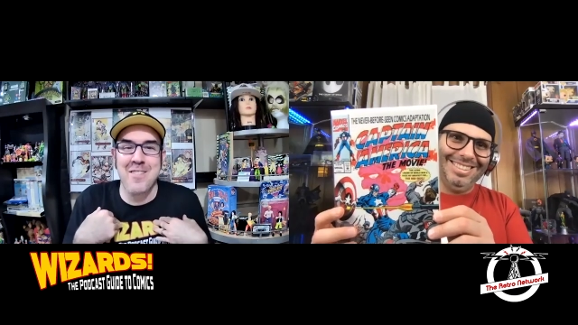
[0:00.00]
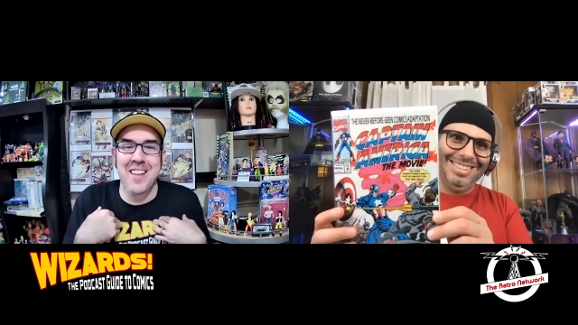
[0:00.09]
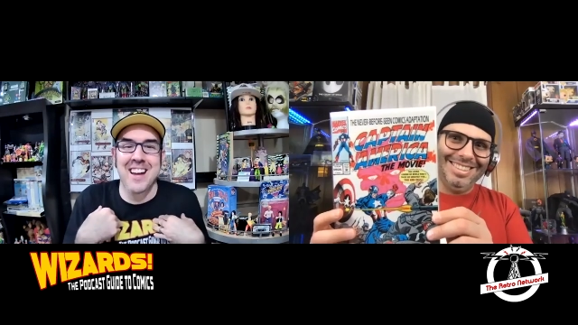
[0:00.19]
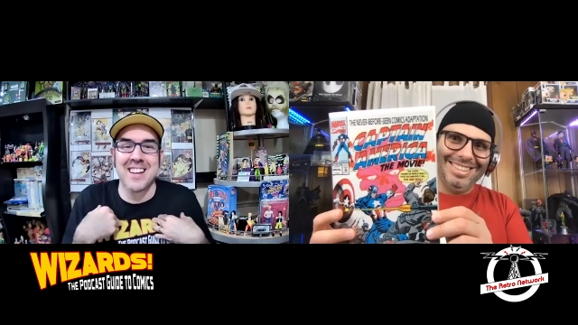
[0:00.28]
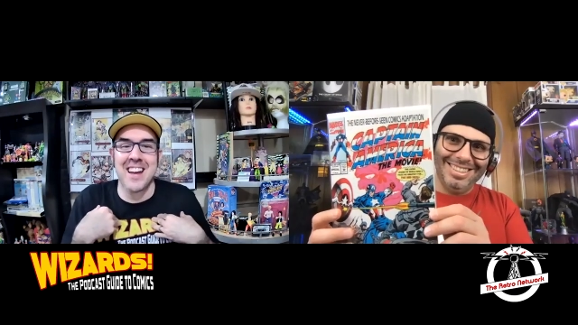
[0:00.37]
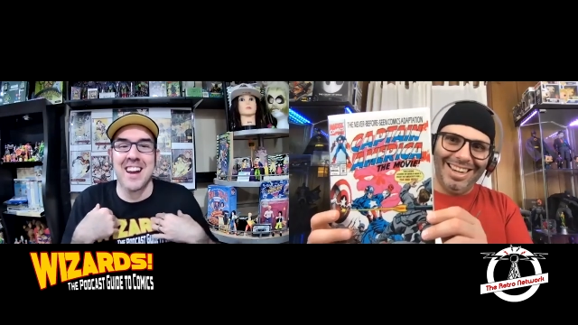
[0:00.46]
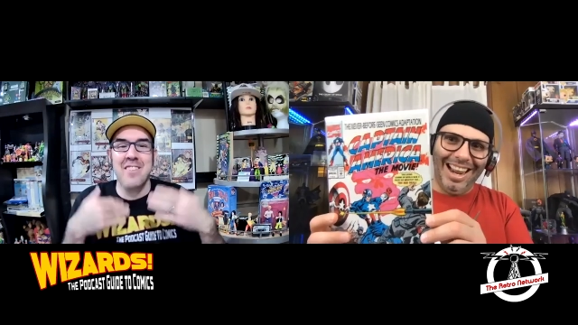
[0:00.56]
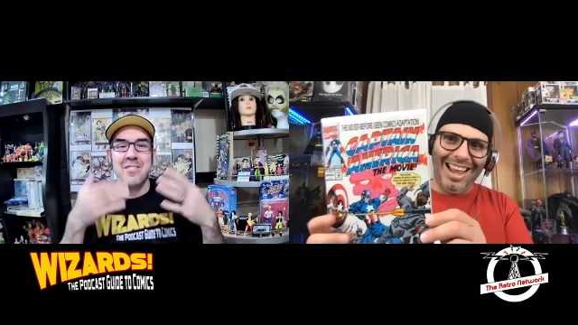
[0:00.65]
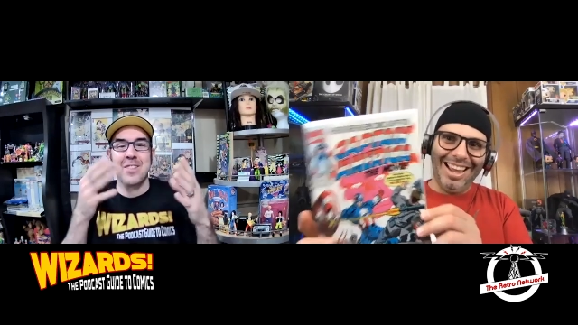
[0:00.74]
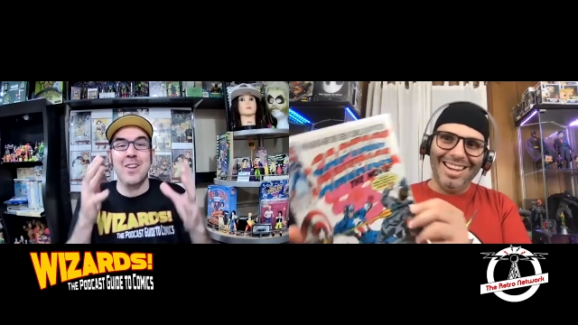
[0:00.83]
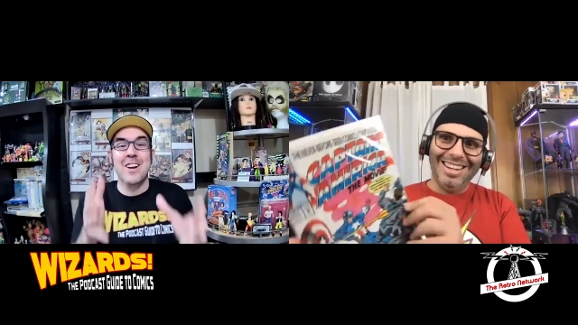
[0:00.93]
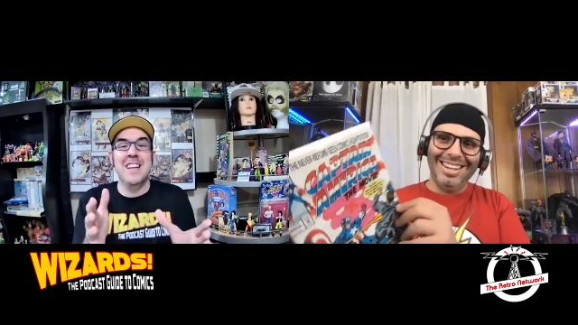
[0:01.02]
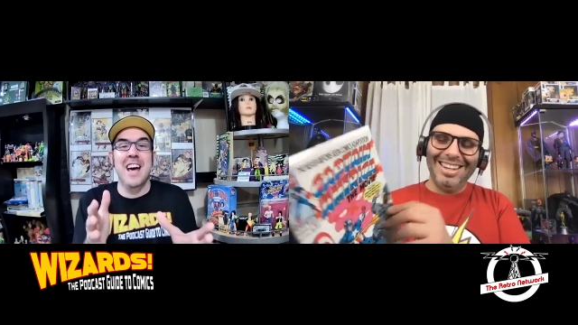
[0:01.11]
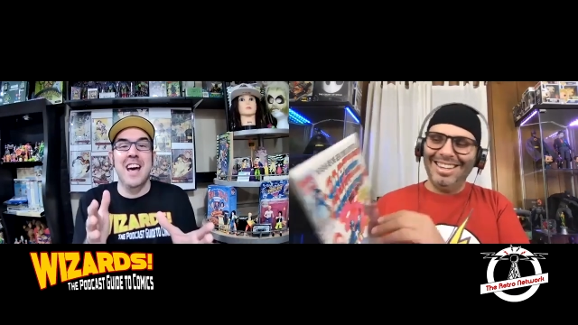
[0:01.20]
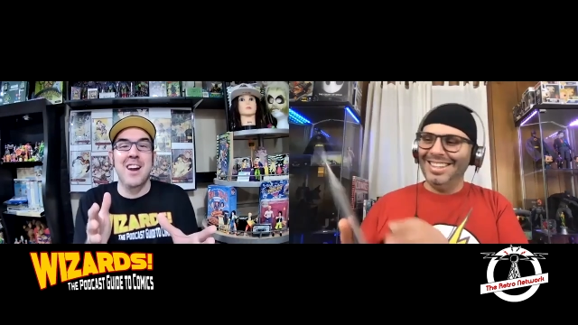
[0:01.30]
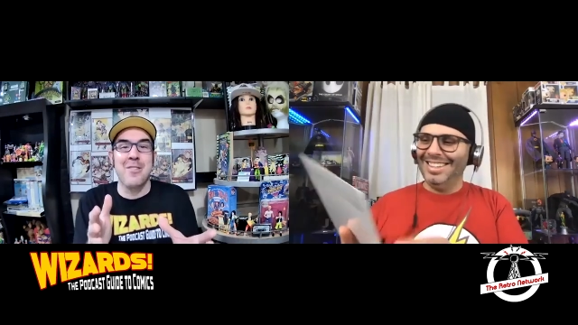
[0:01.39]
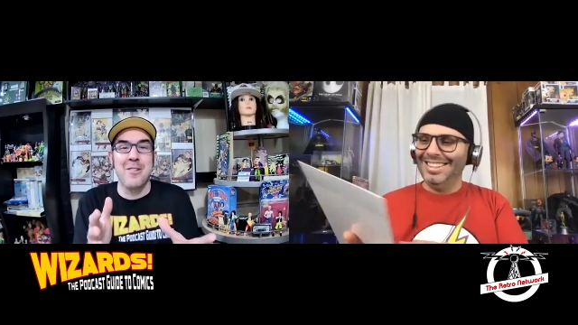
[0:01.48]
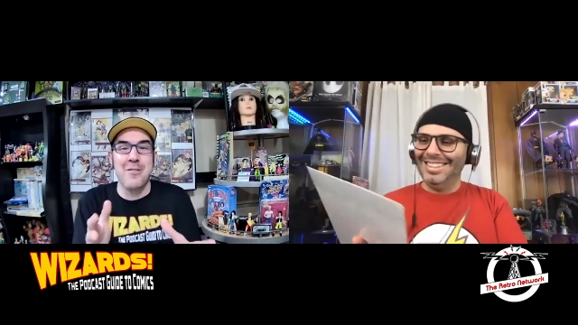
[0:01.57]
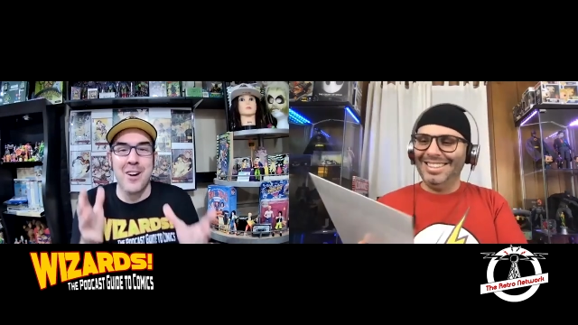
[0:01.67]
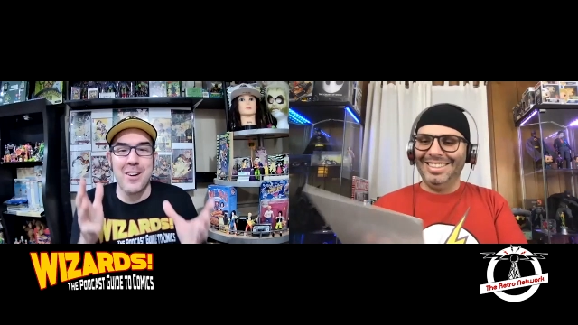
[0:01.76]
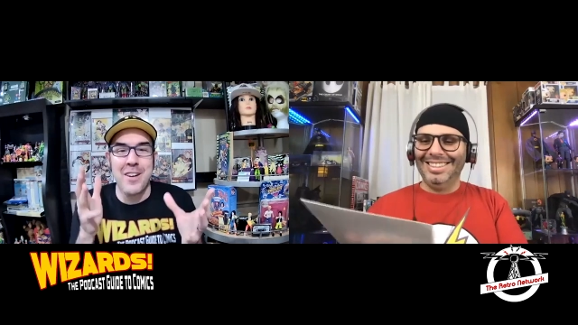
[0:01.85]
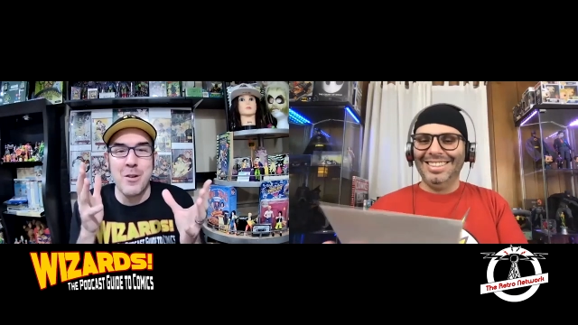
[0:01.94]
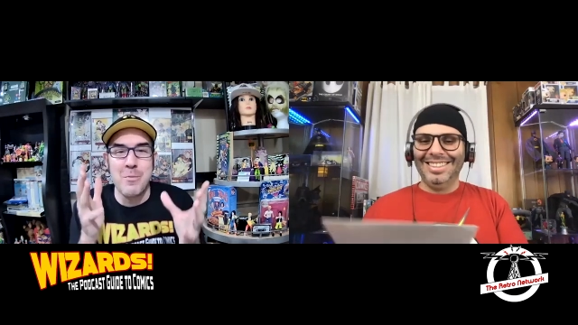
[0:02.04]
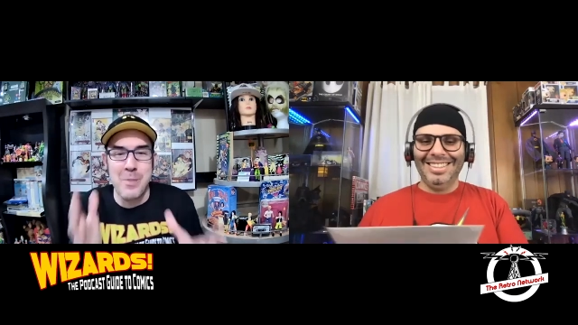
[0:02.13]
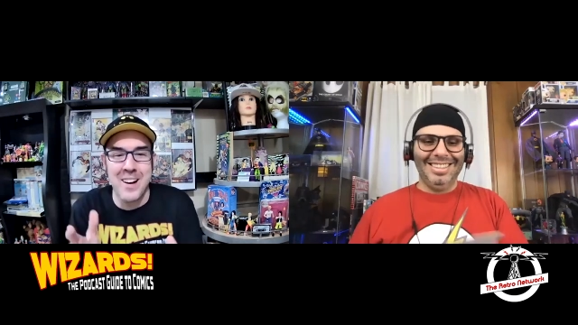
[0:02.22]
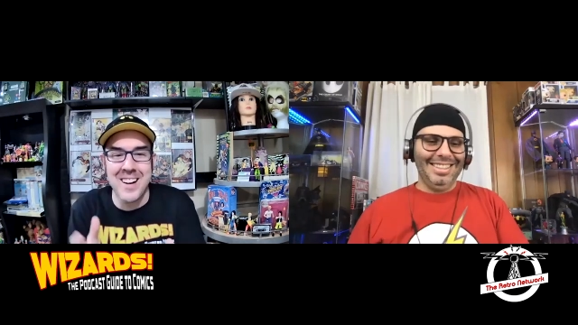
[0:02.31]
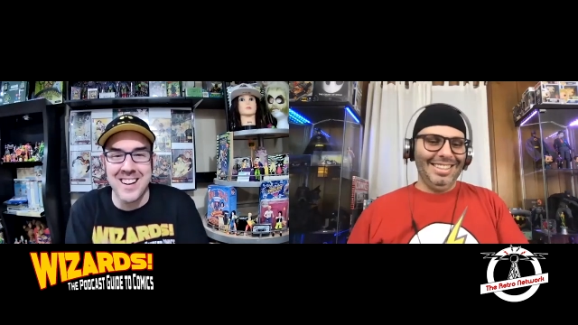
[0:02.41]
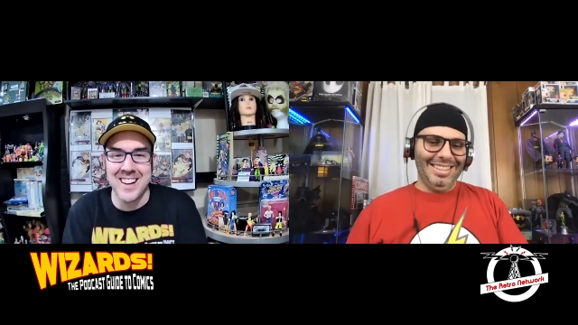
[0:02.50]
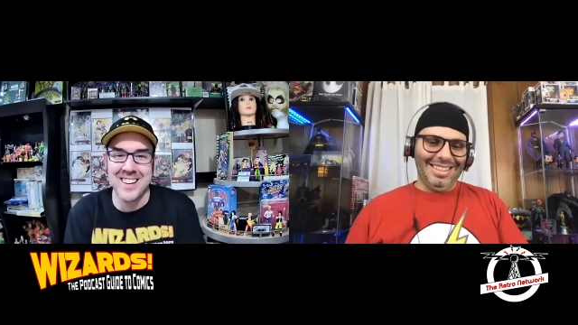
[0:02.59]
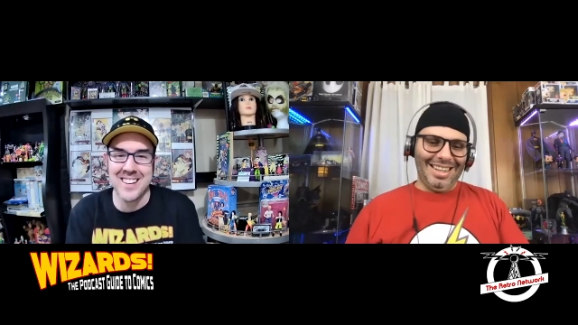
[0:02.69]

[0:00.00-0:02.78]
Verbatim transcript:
Speaker 1: that yet. I've looked at it before. I've never bought it.